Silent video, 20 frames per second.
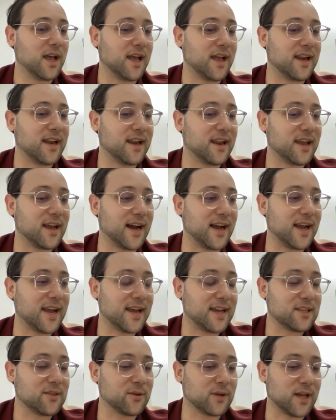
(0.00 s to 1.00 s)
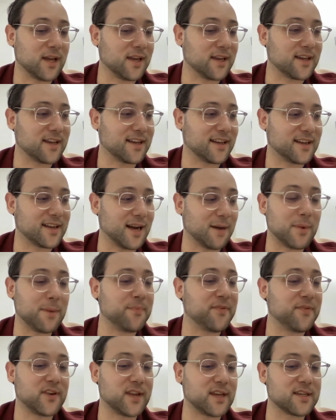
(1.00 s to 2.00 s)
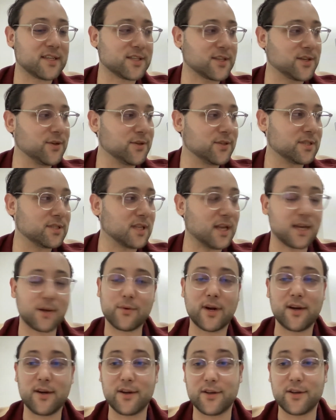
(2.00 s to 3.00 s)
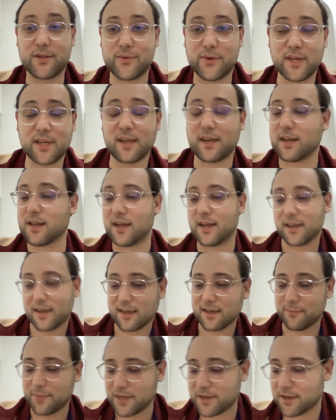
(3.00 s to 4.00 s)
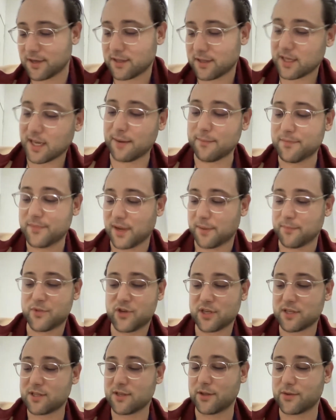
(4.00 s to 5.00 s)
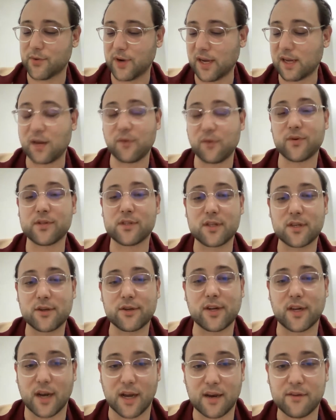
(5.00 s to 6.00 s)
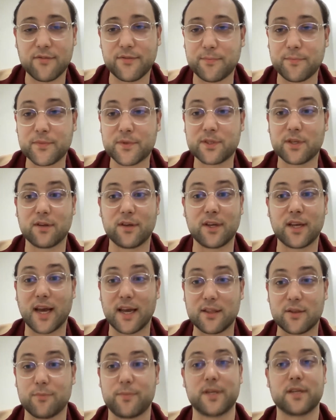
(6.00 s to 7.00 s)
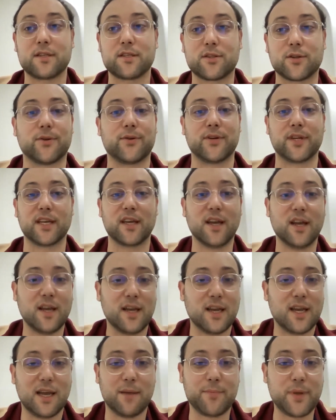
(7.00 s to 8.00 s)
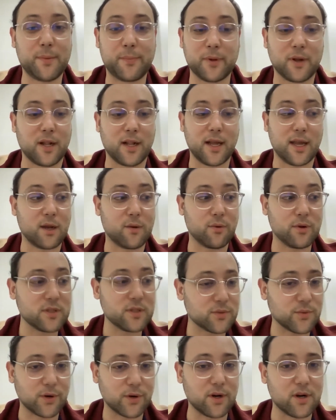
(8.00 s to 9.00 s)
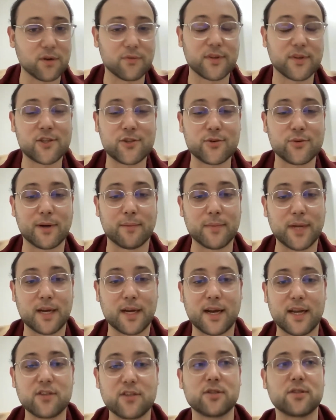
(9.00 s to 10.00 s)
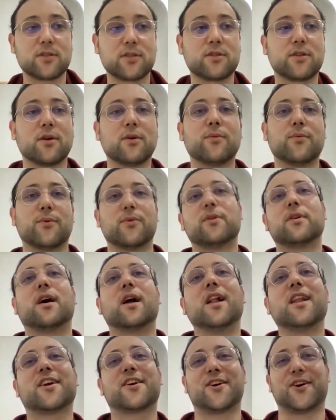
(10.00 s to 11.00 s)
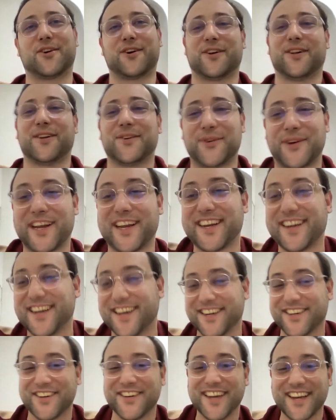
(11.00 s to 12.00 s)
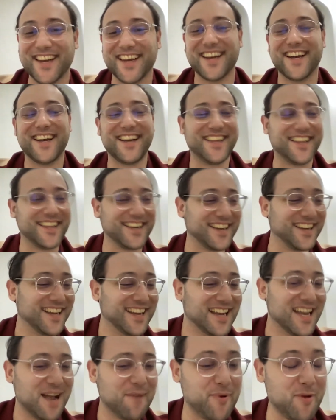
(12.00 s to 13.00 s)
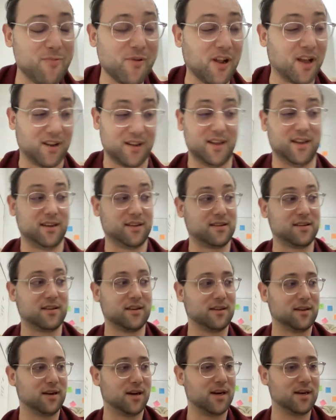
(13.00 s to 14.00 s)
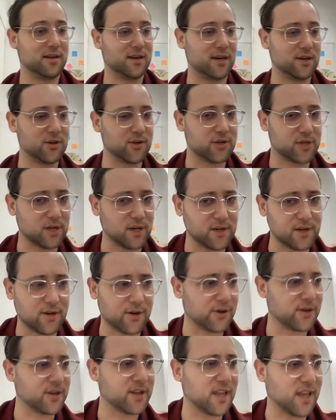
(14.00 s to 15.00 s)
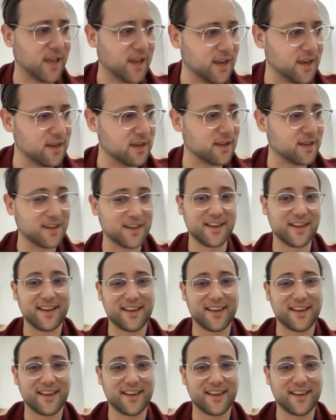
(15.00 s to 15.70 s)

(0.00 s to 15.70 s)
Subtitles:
And I had to like come up with excuses like, why are you not drinking? Like, because I'm just not drinking wasn't good enough. So it had to be a story. And people are like, what's wrong with you? I'm like, I just don't want alcohol right now. And people are like, are you sure you're okay?